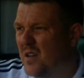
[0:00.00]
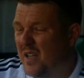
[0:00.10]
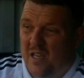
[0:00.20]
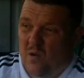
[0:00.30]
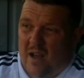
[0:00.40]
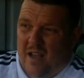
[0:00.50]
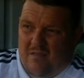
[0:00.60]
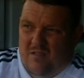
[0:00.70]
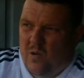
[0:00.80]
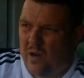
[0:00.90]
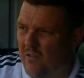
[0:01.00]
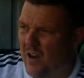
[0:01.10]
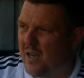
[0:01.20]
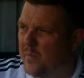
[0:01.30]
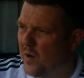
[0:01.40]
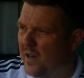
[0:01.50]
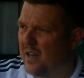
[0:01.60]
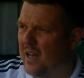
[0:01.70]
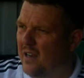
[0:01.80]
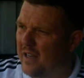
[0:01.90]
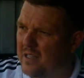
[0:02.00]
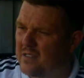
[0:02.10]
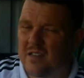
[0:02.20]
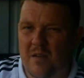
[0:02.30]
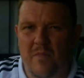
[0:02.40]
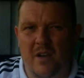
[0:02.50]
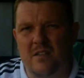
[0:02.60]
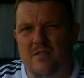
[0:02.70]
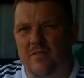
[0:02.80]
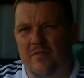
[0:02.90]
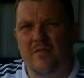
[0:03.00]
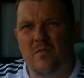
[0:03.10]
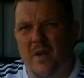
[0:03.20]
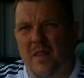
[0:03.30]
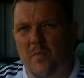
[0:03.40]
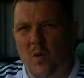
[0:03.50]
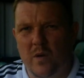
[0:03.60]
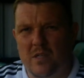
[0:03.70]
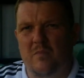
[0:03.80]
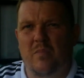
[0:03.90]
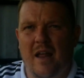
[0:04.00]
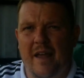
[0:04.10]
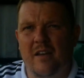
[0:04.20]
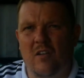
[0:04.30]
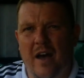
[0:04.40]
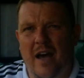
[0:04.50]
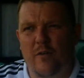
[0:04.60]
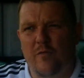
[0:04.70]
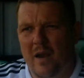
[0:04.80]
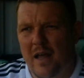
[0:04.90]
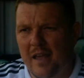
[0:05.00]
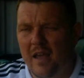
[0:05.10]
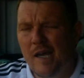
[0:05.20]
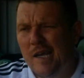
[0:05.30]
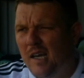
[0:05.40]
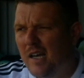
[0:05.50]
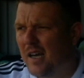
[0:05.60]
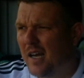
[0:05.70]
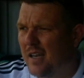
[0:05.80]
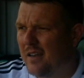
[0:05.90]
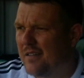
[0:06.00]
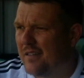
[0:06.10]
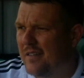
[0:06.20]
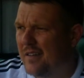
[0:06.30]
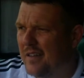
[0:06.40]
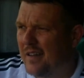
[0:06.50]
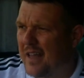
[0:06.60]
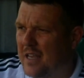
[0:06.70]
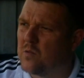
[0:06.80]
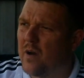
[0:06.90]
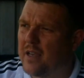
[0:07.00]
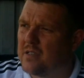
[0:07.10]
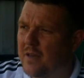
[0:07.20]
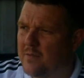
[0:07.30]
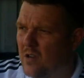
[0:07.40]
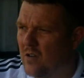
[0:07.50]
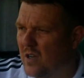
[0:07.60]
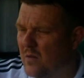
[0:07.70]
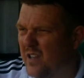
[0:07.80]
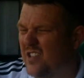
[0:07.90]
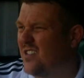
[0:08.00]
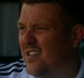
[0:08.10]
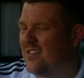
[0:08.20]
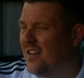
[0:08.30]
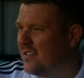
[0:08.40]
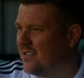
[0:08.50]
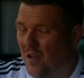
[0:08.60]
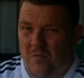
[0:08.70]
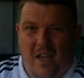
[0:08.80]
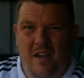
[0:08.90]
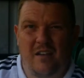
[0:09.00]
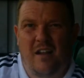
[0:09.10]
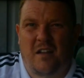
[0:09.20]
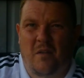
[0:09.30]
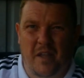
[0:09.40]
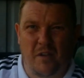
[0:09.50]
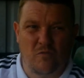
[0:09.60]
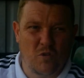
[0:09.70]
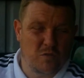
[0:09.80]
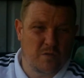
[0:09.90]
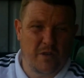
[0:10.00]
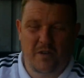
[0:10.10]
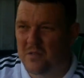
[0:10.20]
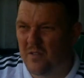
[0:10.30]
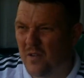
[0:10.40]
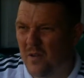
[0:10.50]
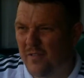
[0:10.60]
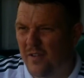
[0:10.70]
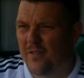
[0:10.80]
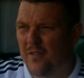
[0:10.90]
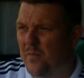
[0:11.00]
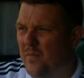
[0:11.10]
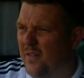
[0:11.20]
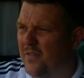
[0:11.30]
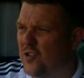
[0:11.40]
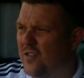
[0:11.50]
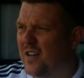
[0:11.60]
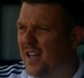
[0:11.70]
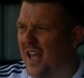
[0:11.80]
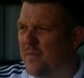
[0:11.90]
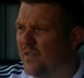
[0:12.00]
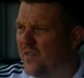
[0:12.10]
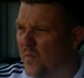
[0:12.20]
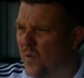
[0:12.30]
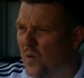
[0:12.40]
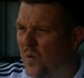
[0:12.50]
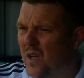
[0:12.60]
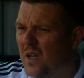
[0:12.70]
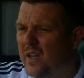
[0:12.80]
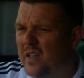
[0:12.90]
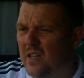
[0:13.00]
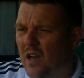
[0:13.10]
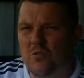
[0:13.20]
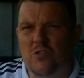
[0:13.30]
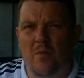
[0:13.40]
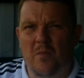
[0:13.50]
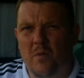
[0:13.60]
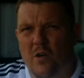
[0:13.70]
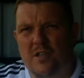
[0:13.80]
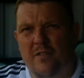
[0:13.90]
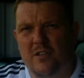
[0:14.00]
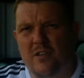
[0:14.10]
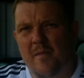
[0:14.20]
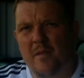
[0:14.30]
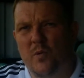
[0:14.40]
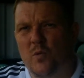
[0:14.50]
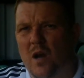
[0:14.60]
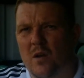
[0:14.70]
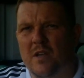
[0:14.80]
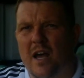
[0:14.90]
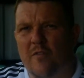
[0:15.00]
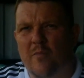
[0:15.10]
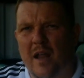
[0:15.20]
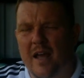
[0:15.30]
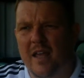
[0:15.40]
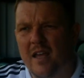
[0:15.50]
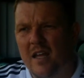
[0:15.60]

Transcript: He quite rightly pointed out that it's 10 minutes of when the ball is in play and not out of play, and that's why it seems longer, which I just don't get. I don't get the rule, to be honest with you. If during the game of football you don't stop the watch every time the ball goes out of play,